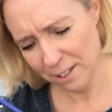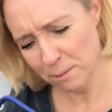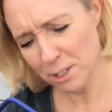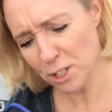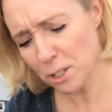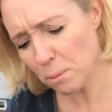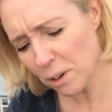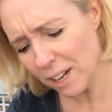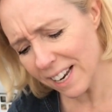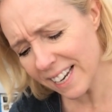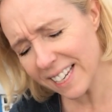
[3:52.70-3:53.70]
we just want
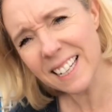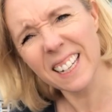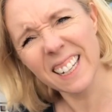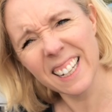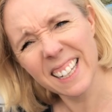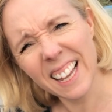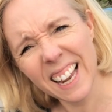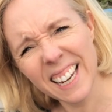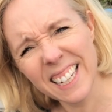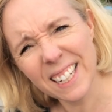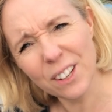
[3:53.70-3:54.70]
a little
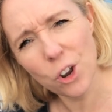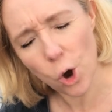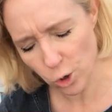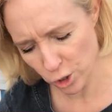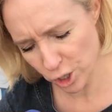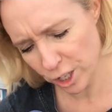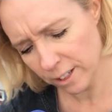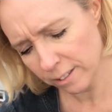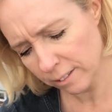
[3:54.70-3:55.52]
notch.